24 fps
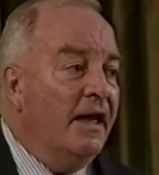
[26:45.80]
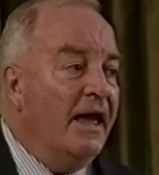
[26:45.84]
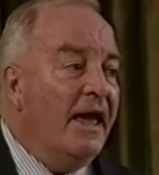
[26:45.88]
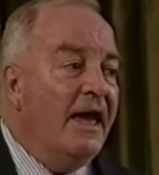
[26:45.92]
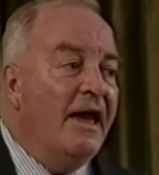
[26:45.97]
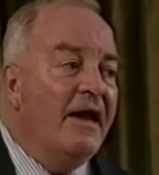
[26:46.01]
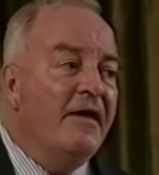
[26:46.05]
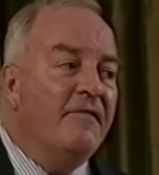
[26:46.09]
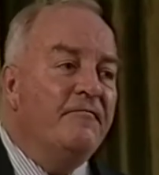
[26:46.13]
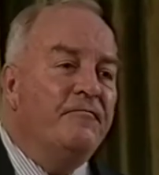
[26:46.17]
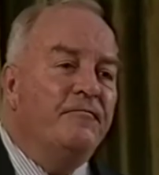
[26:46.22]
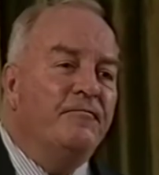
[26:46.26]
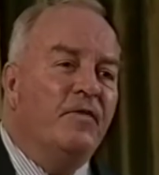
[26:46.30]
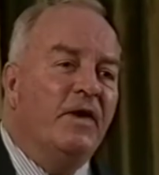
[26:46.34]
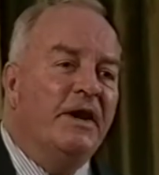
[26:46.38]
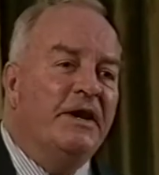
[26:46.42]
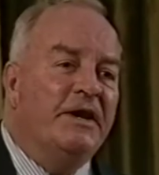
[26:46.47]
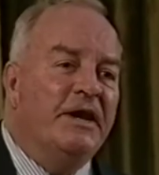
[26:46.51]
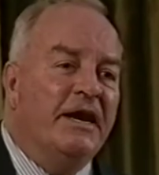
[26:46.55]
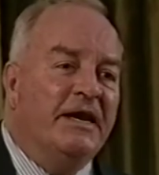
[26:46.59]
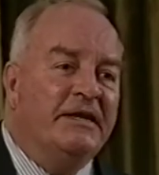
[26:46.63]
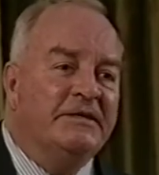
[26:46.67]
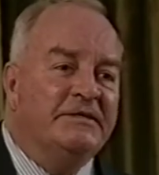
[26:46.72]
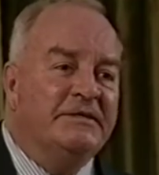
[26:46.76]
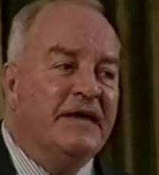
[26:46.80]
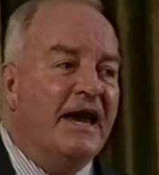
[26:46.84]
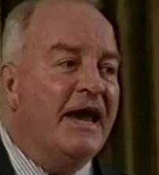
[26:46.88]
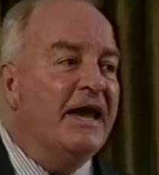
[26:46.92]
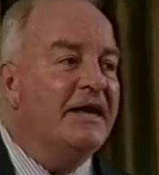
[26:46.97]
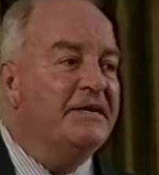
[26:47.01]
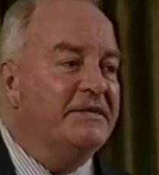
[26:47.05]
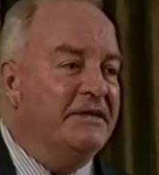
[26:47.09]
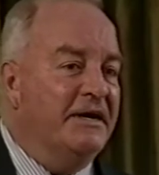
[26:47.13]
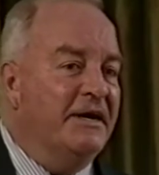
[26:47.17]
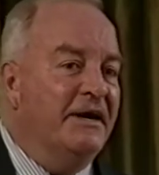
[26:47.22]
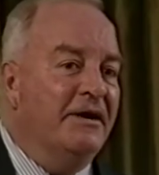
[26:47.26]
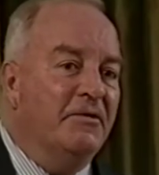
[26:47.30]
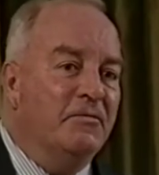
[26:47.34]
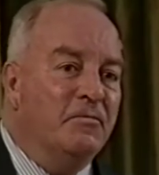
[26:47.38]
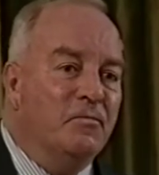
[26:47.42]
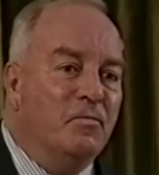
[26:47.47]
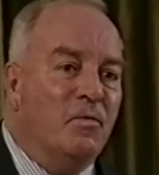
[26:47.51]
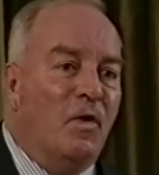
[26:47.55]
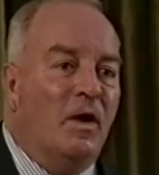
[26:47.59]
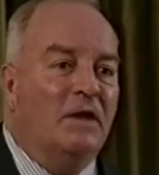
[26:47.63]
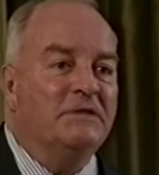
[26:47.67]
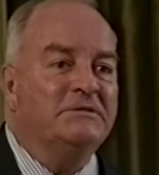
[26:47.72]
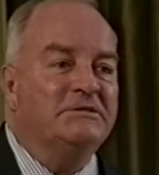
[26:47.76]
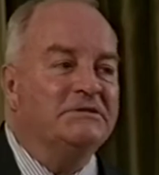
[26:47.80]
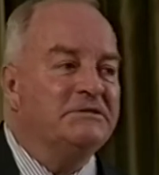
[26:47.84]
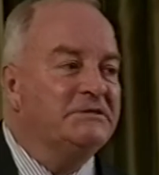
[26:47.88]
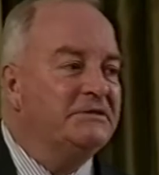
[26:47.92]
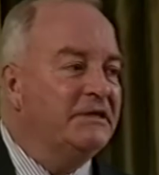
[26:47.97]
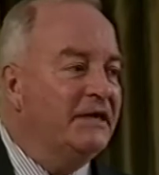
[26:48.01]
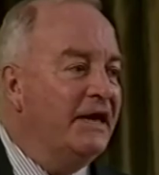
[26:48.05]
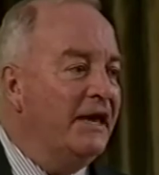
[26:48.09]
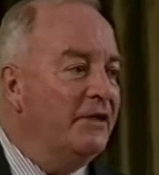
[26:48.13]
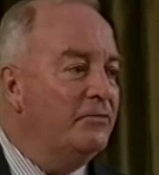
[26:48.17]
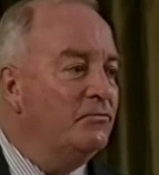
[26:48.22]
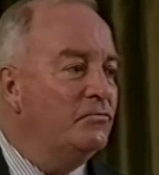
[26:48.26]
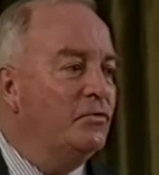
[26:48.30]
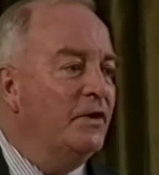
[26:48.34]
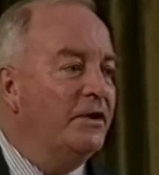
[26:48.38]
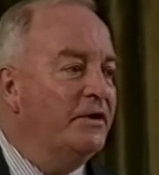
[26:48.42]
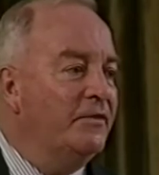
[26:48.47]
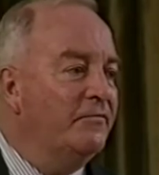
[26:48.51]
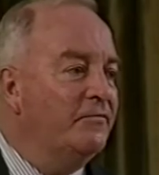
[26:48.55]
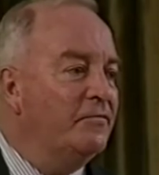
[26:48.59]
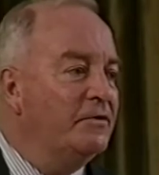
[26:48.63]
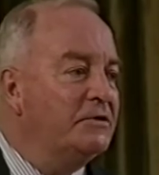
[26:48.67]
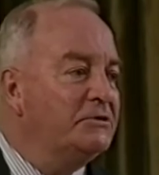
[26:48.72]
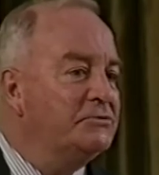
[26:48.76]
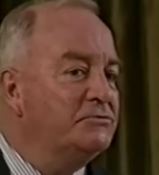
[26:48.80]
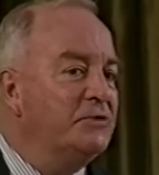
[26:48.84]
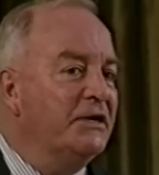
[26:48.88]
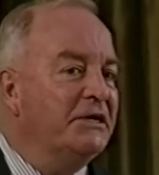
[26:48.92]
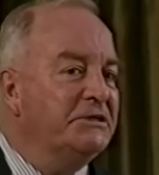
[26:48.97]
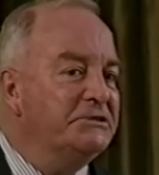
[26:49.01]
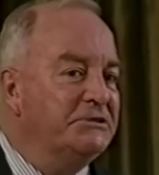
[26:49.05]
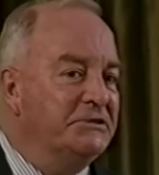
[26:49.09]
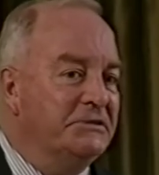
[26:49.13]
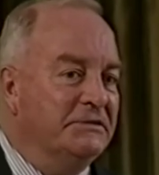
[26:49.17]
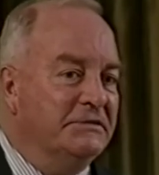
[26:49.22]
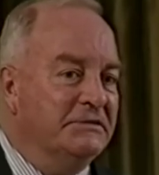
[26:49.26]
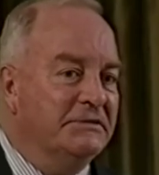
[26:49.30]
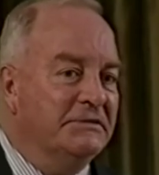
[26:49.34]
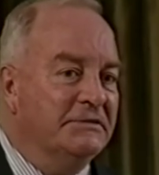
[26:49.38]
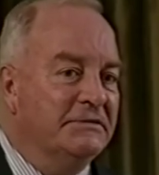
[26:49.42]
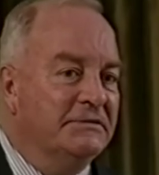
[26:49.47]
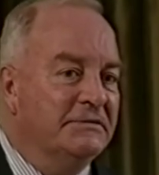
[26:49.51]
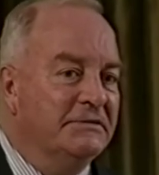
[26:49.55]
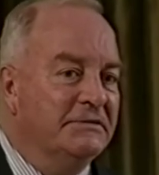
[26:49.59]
Every dictator wants to get rid of restrictions.